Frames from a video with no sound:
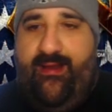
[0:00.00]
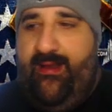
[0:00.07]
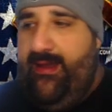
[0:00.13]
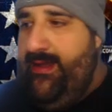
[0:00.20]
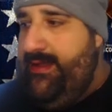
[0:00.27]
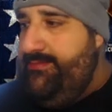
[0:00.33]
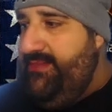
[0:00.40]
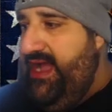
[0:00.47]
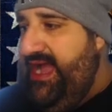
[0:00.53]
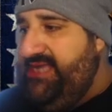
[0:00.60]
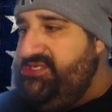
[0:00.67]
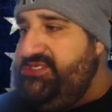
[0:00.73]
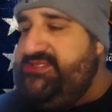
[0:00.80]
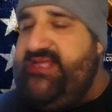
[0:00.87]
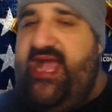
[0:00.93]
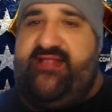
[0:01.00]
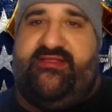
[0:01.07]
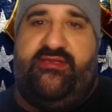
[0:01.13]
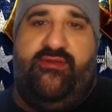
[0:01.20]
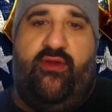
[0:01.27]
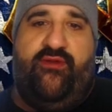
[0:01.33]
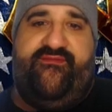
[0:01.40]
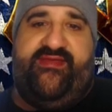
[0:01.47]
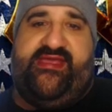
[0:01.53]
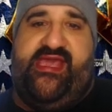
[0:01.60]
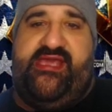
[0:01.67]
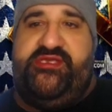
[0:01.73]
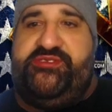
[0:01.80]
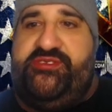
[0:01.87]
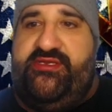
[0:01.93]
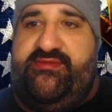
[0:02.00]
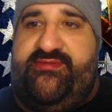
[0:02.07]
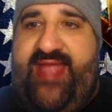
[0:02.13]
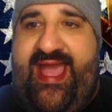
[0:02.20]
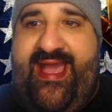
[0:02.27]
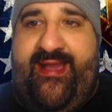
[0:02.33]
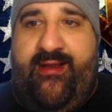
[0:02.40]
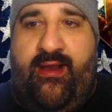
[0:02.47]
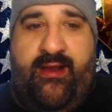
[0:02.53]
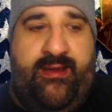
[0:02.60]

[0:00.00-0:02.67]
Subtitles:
I just got the notification that